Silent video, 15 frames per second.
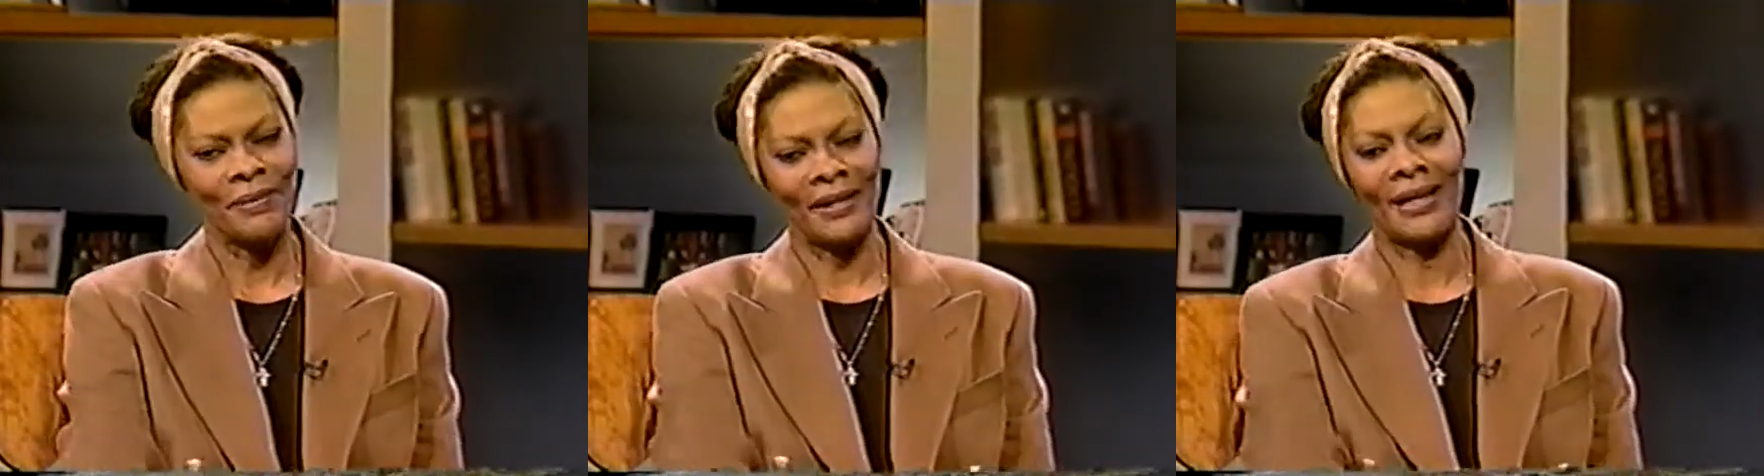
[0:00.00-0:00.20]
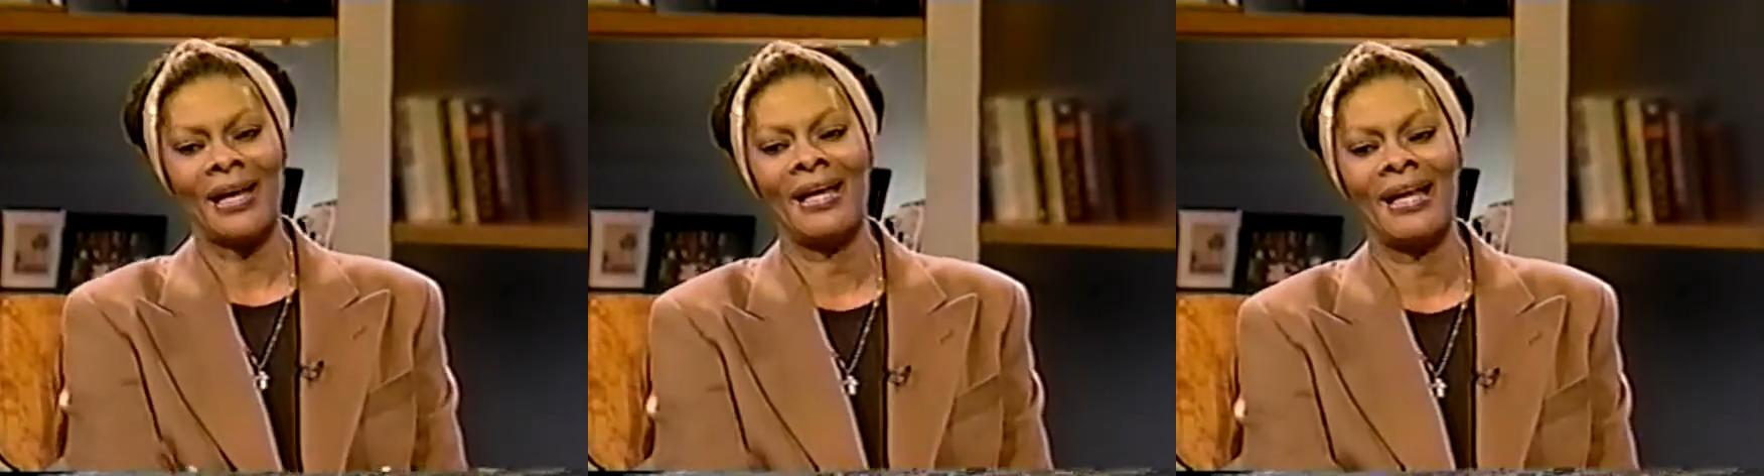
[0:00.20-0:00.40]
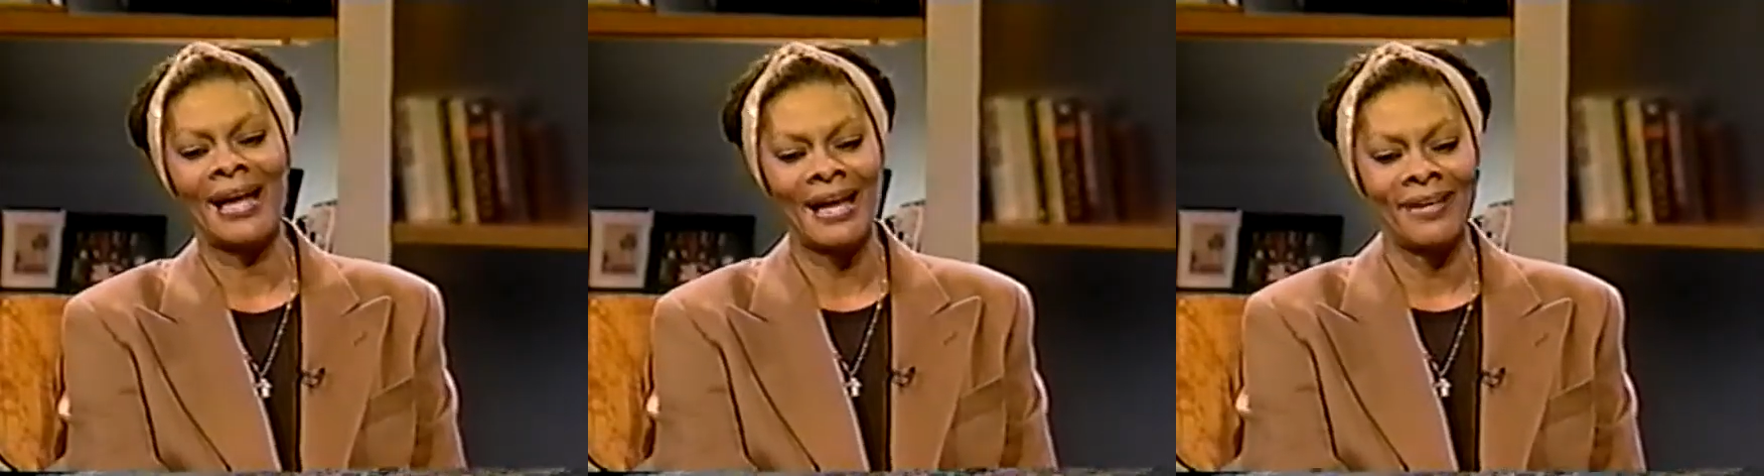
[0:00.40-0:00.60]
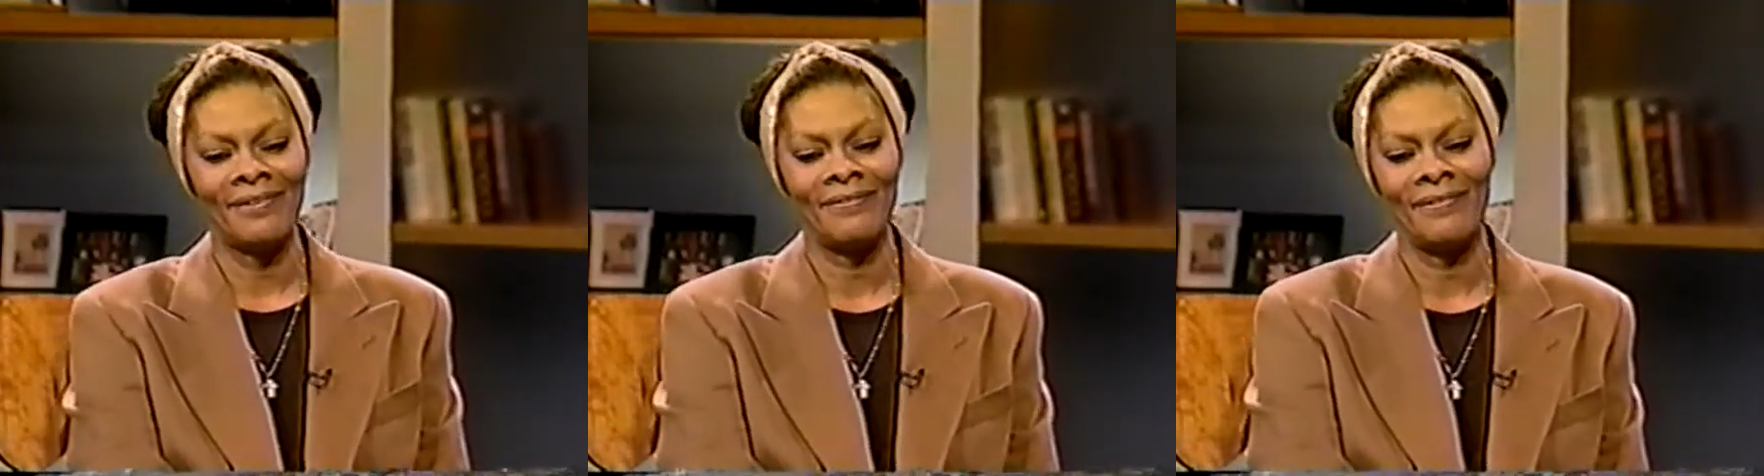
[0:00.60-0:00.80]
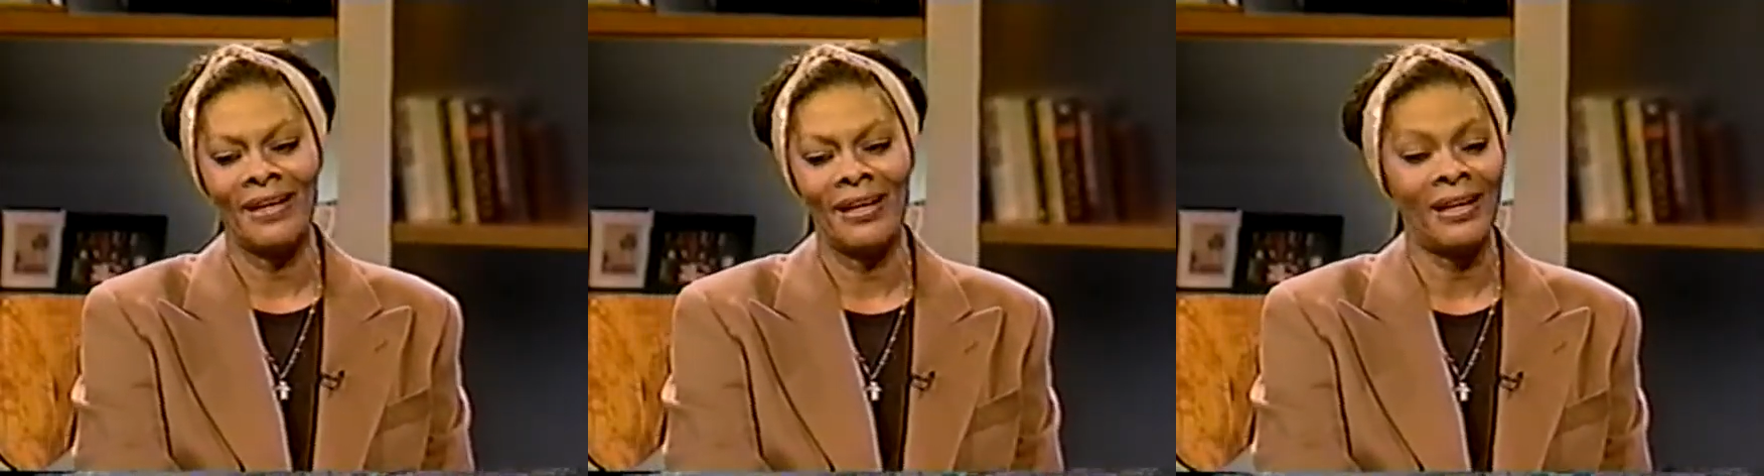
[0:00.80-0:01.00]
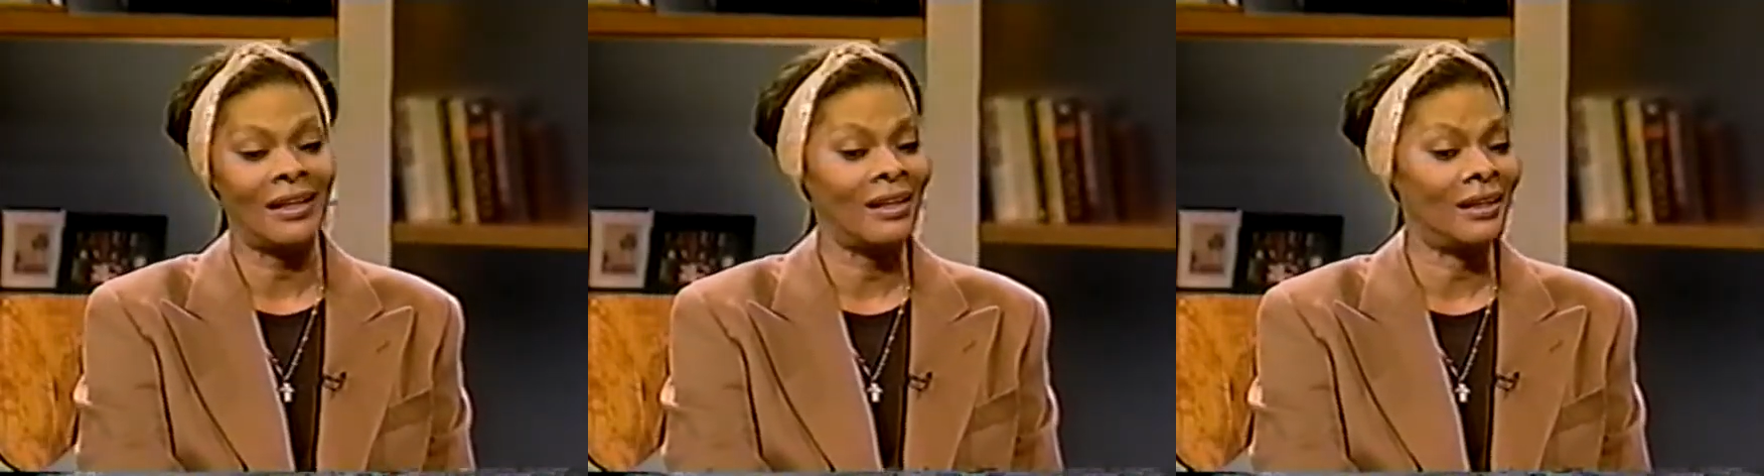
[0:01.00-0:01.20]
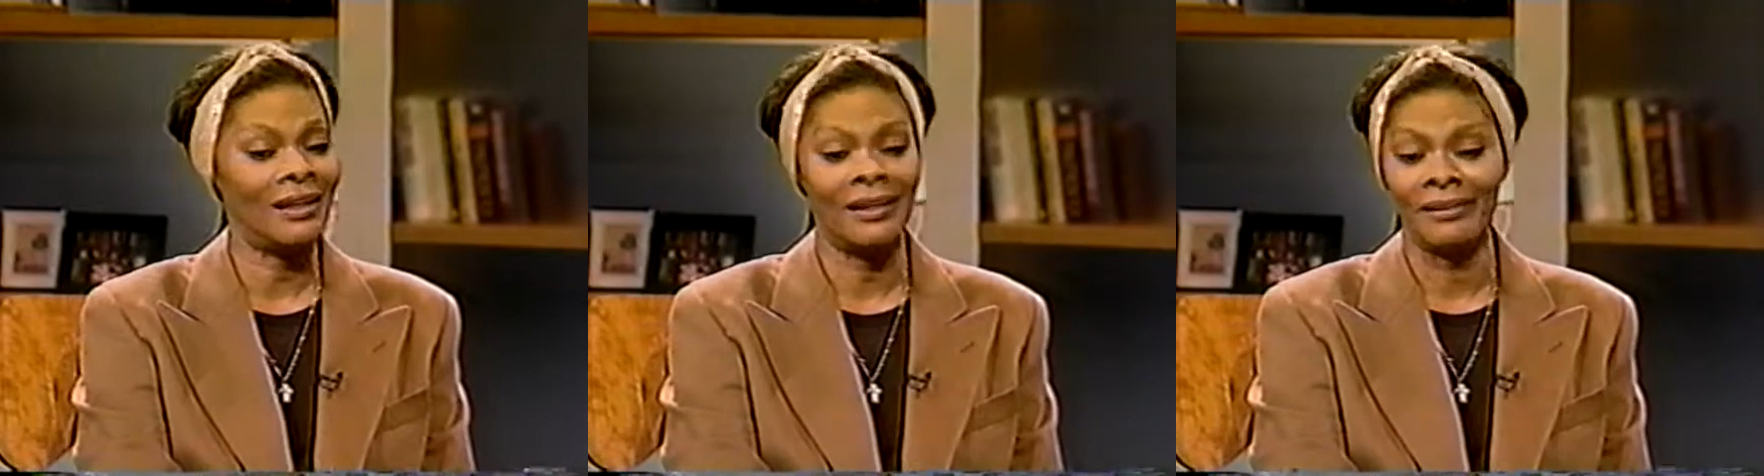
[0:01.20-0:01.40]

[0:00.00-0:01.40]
But